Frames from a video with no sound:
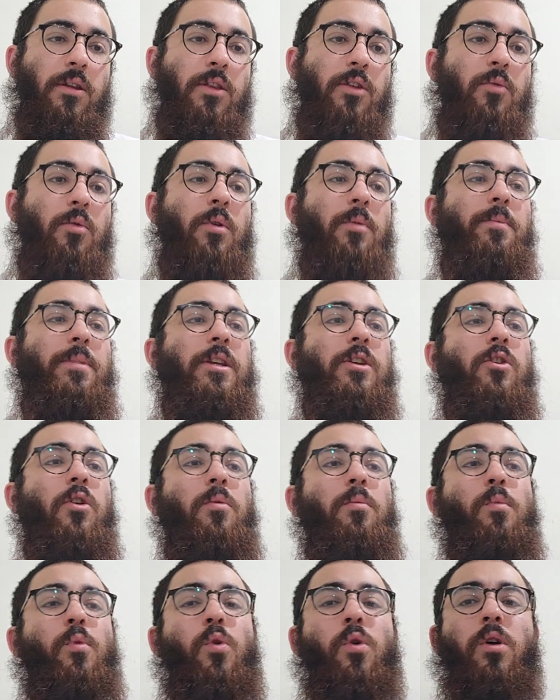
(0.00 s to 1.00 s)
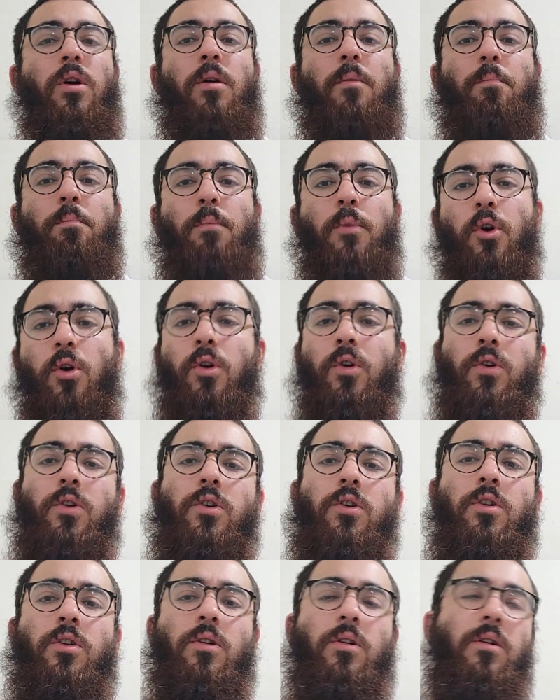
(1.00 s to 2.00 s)
There will be no more
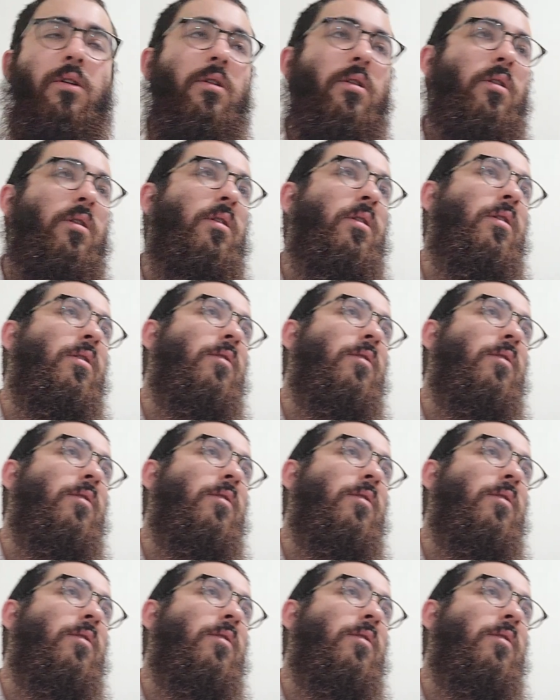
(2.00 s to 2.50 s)
murder.